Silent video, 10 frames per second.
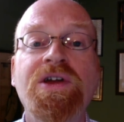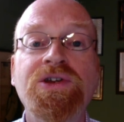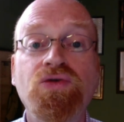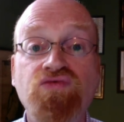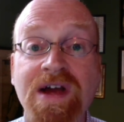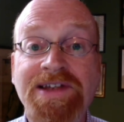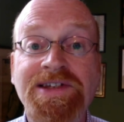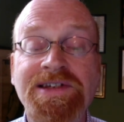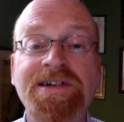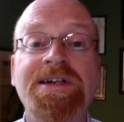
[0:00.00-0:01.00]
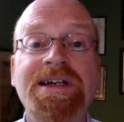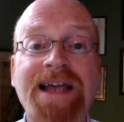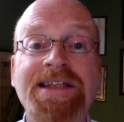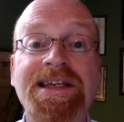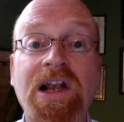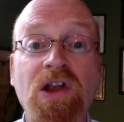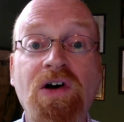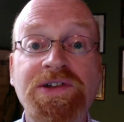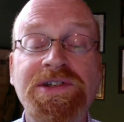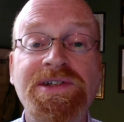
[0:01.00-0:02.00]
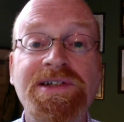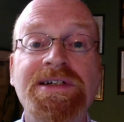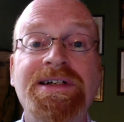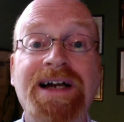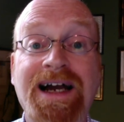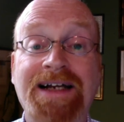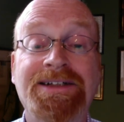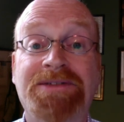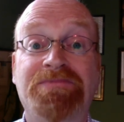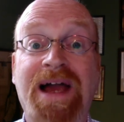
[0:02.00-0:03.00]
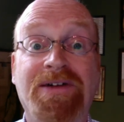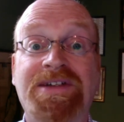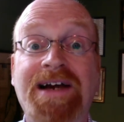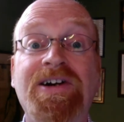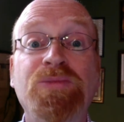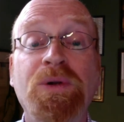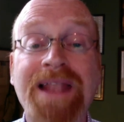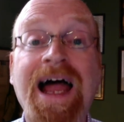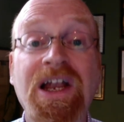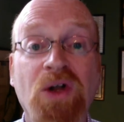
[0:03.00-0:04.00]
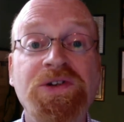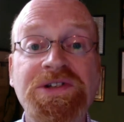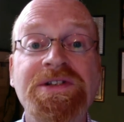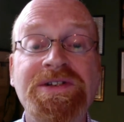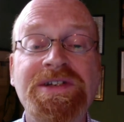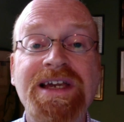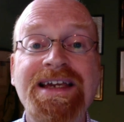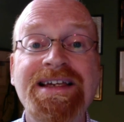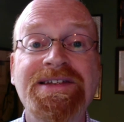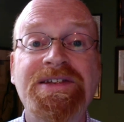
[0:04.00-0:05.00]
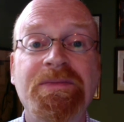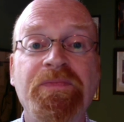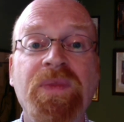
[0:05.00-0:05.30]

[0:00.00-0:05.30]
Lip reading: you risk getting lost, and how terrible that lostness is.